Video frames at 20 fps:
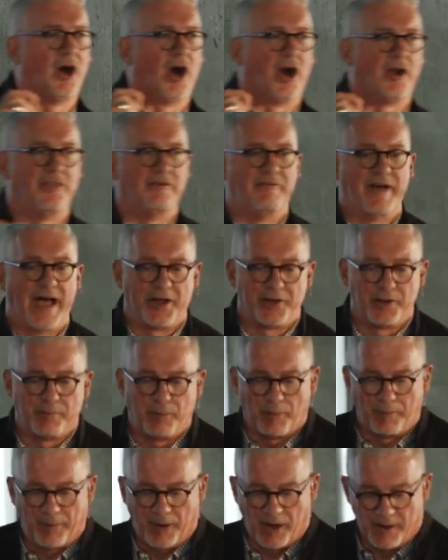are the
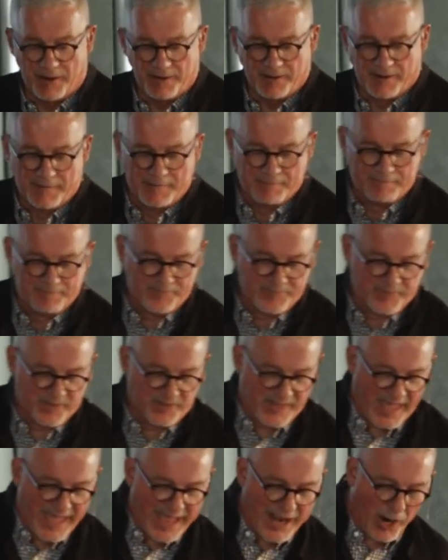valuable part.
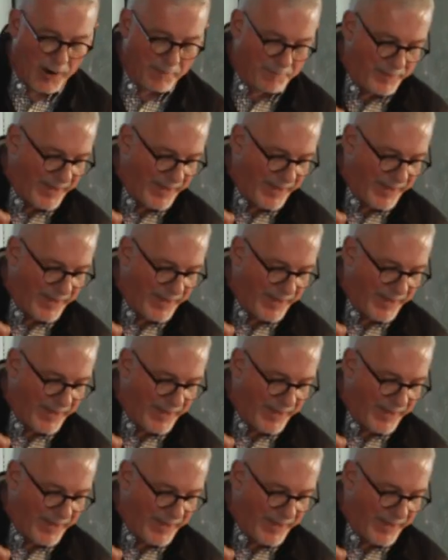They are